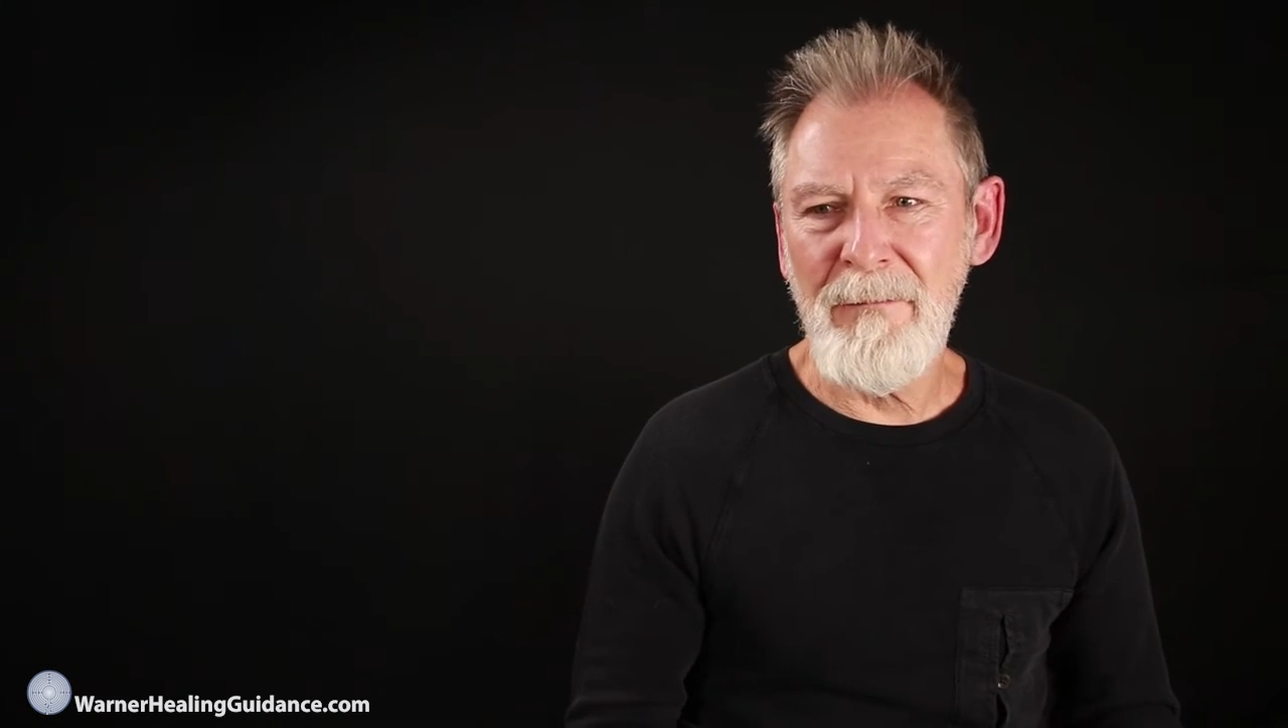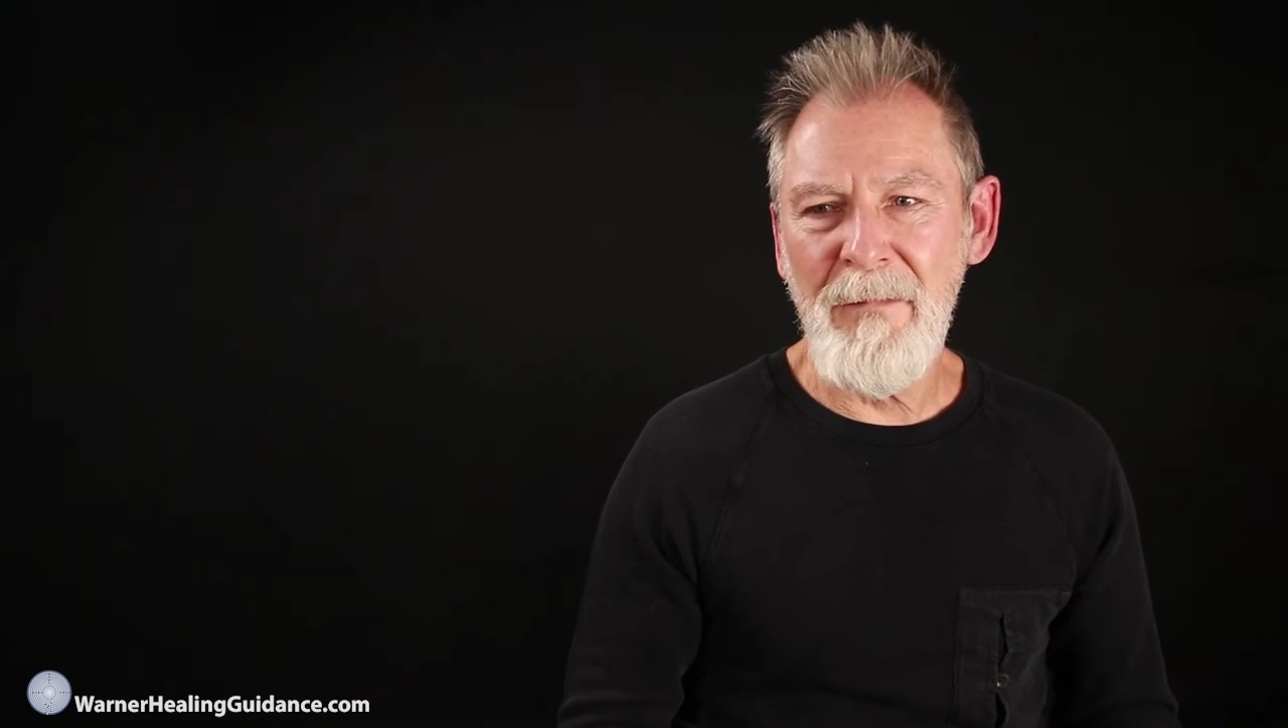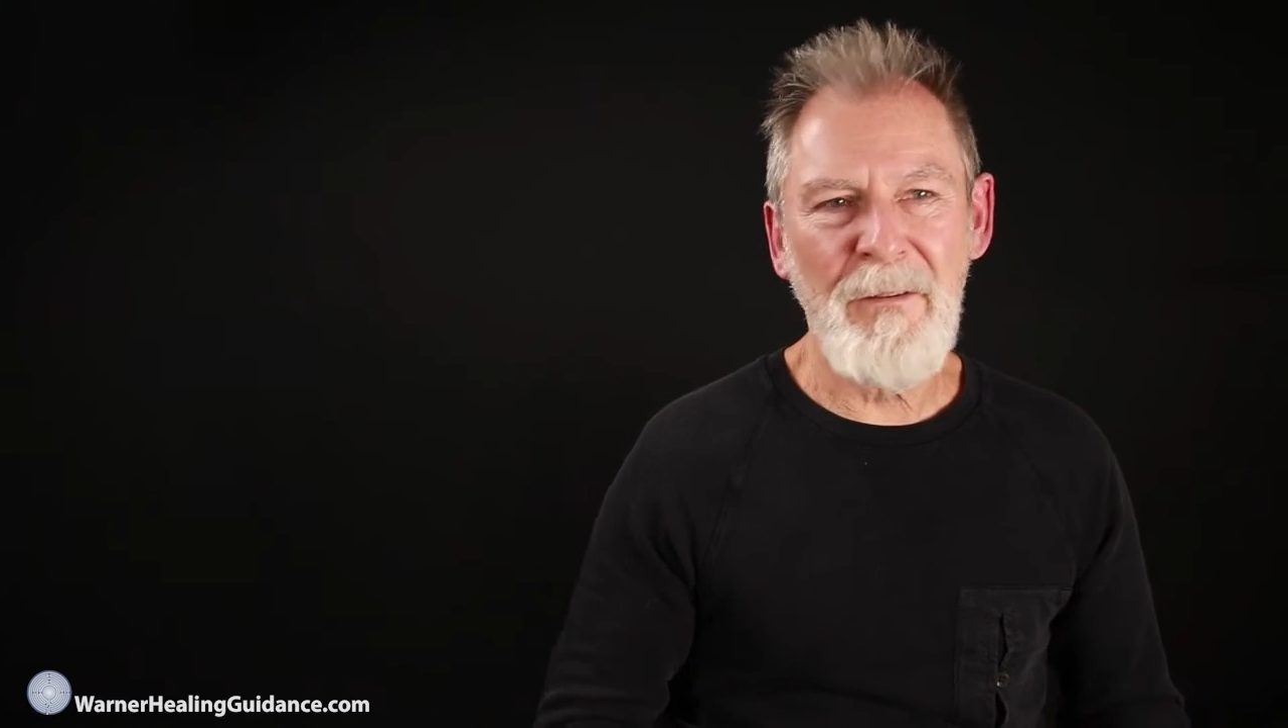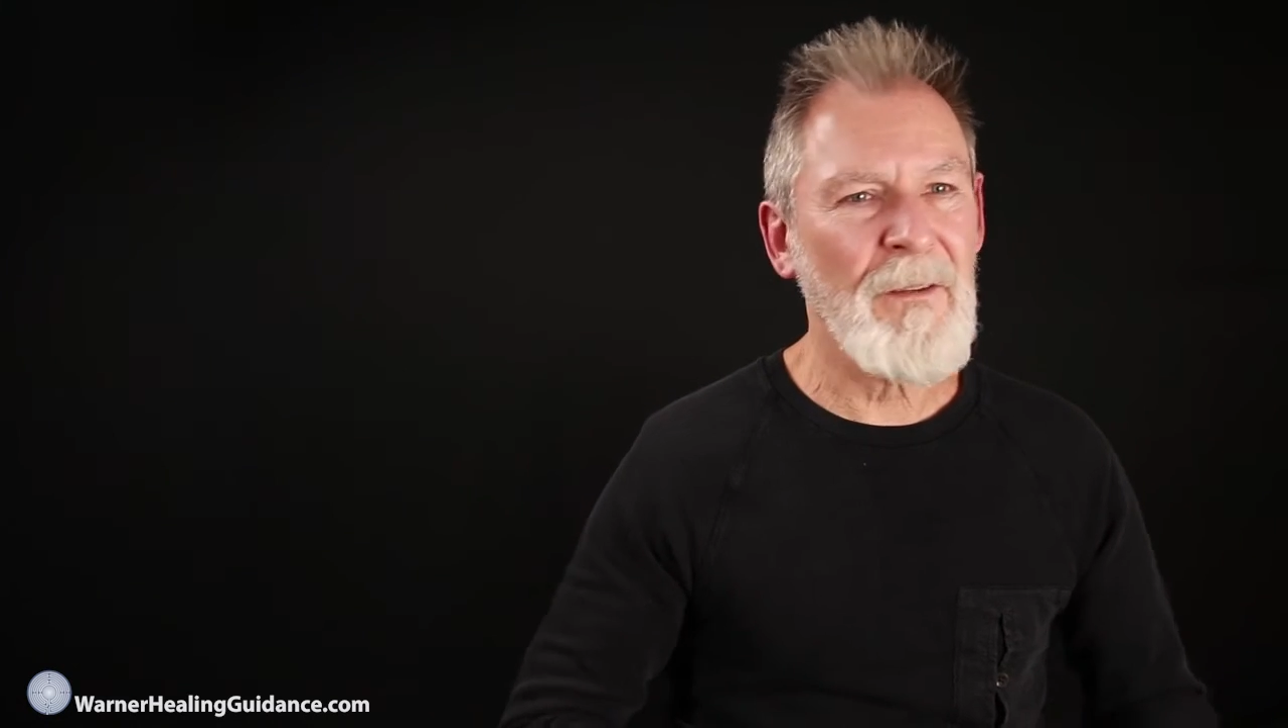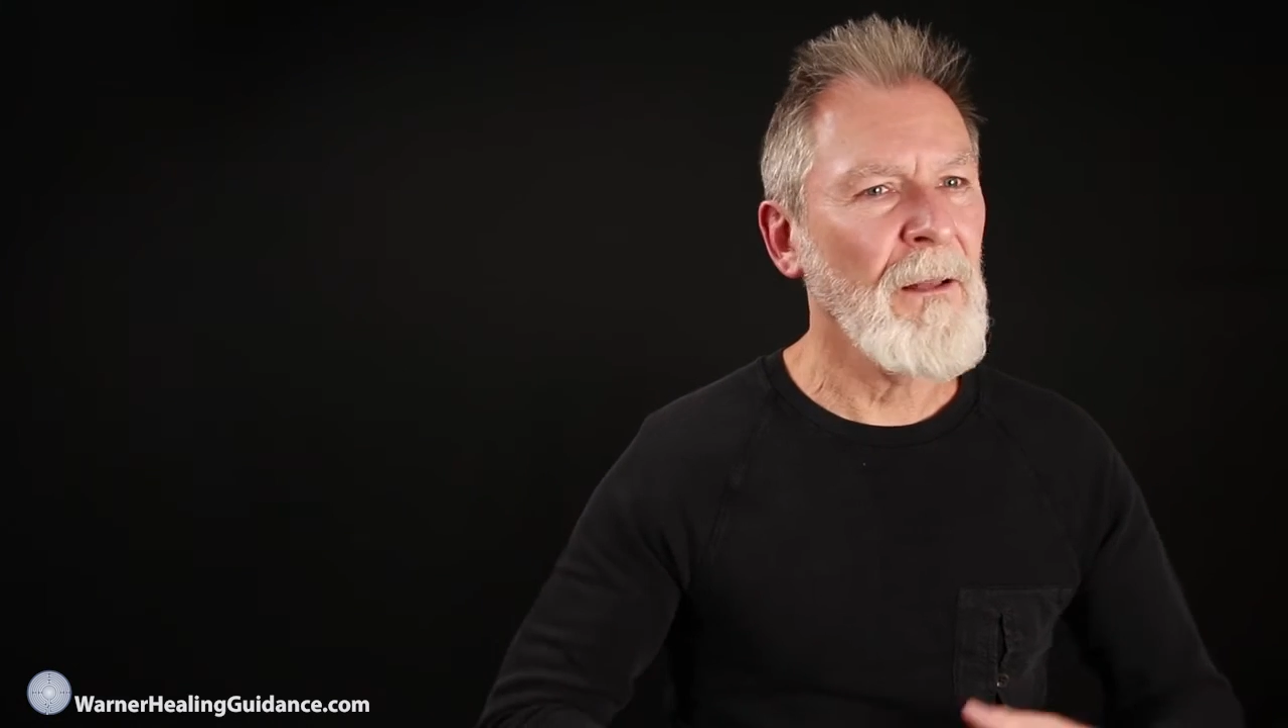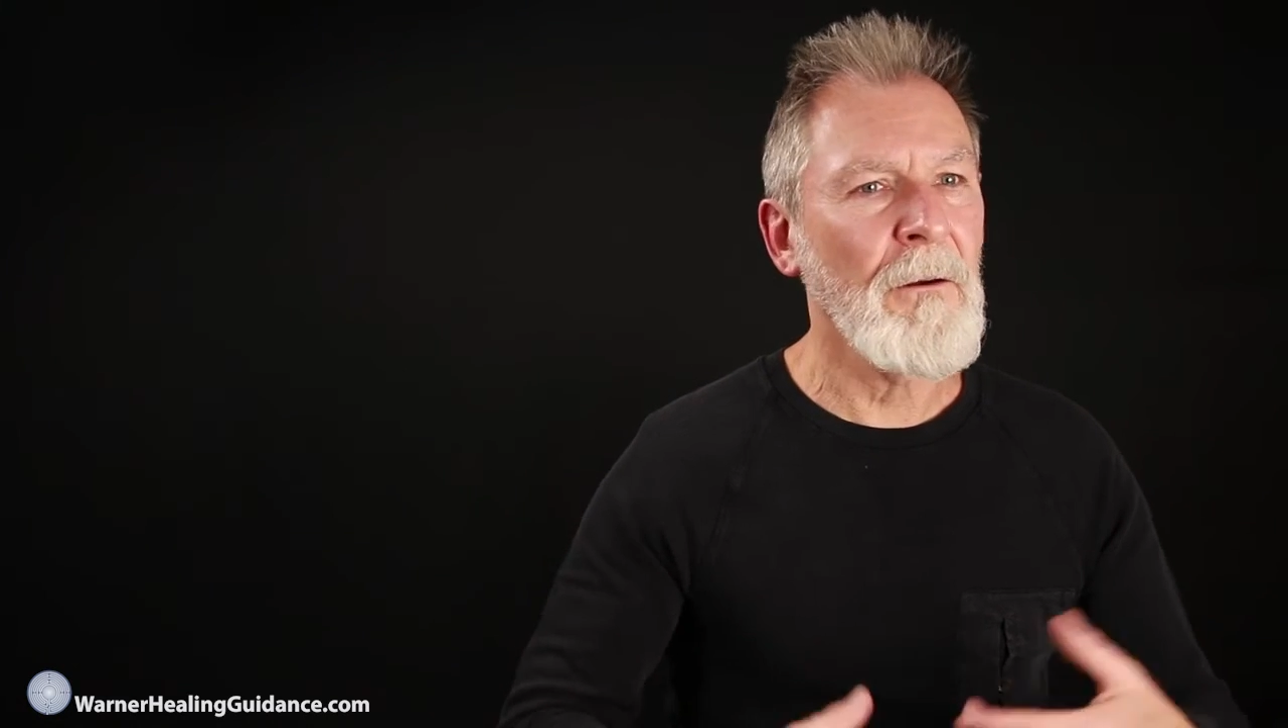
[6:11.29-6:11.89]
sell